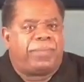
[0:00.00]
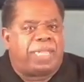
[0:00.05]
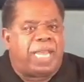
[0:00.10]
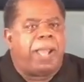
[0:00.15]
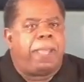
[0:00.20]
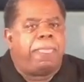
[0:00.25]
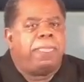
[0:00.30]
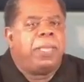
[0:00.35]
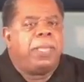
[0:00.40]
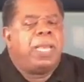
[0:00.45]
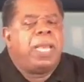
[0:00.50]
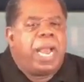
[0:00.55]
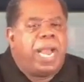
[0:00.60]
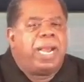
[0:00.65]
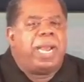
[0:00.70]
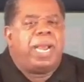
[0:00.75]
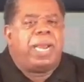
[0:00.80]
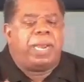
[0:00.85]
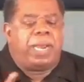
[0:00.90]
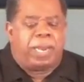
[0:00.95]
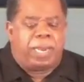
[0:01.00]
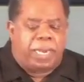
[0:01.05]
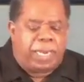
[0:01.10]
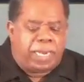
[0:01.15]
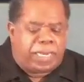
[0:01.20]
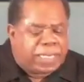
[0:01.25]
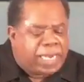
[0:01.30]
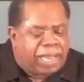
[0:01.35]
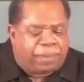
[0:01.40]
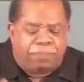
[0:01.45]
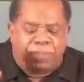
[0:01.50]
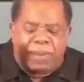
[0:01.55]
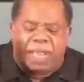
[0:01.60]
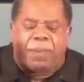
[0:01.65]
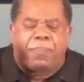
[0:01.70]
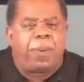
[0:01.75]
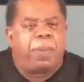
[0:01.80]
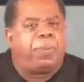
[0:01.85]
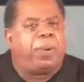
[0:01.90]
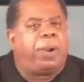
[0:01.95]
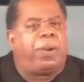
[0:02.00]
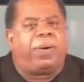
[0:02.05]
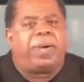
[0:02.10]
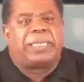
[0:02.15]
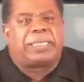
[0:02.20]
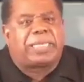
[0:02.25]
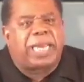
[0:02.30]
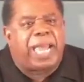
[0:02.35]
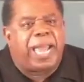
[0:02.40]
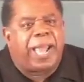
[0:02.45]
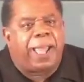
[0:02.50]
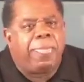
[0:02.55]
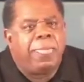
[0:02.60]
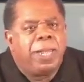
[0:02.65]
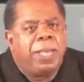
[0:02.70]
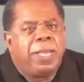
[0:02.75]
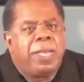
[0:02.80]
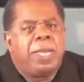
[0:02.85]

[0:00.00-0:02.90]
See? And it's like many people don't understand